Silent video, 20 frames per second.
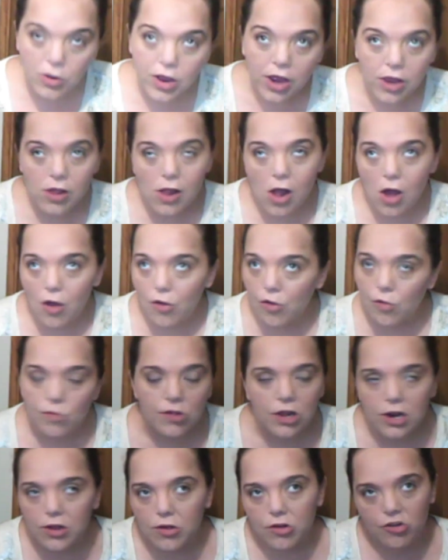We could all
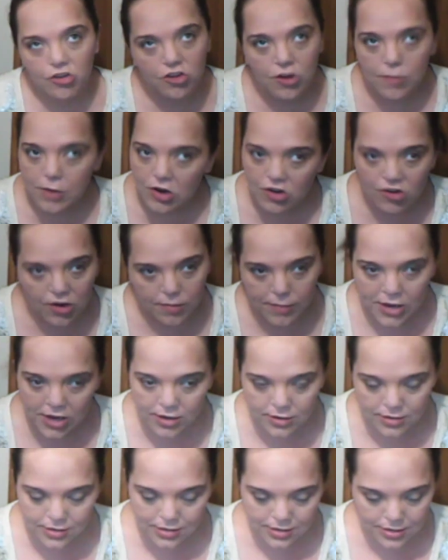use a little shimmer
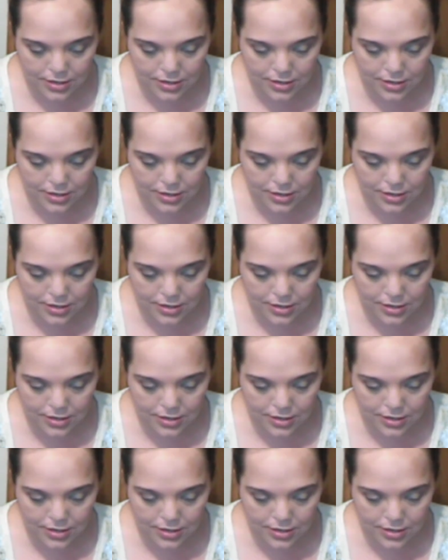shimmer.